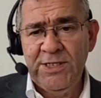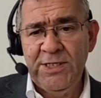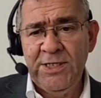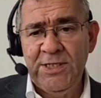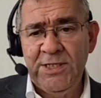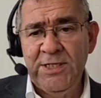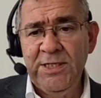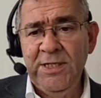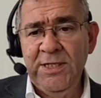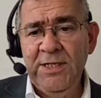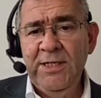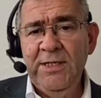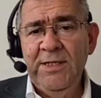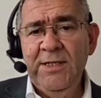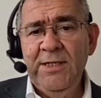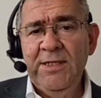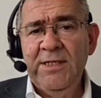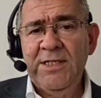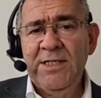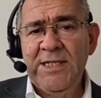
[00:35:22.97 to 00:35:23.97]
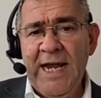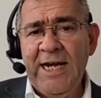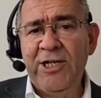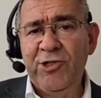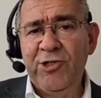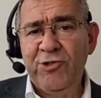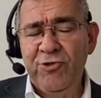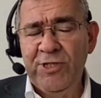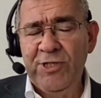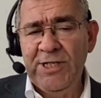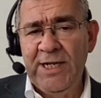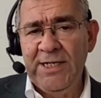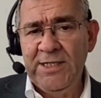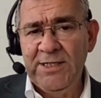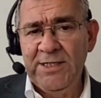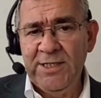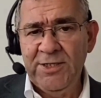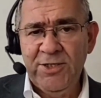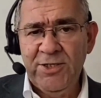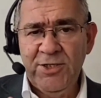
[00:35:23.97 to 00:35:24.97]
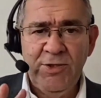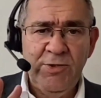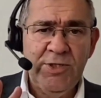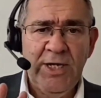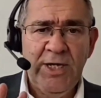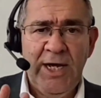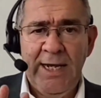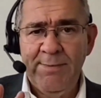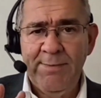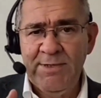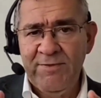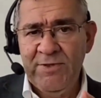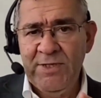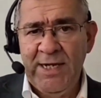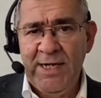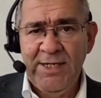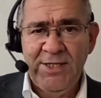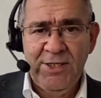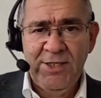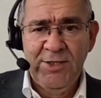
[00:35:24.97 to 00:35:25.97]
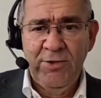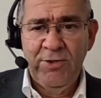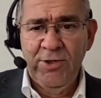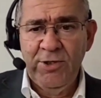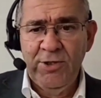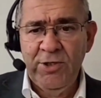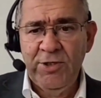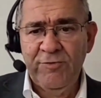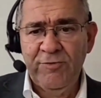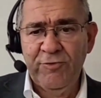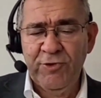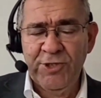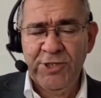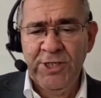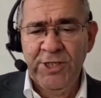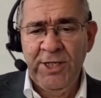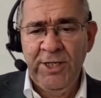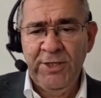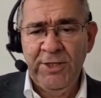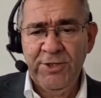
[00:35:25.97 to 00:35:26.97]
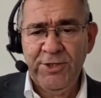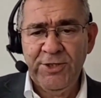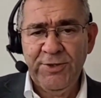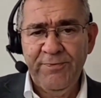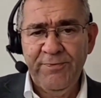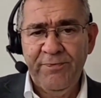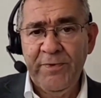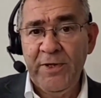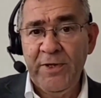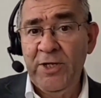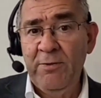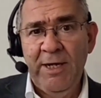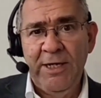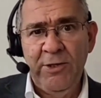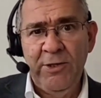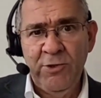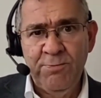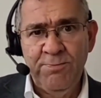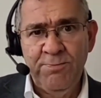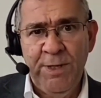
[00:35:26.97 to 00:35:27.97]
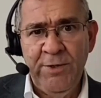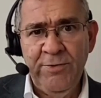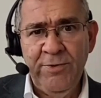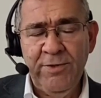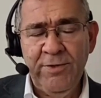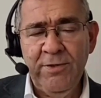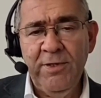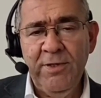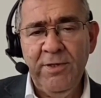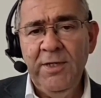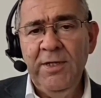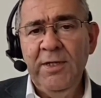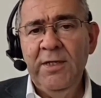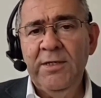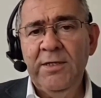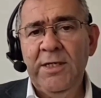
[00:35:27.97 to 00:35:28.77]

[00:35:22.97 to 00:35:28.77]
This is secondary data. There's 2 types of data you can use for research, and you may use both.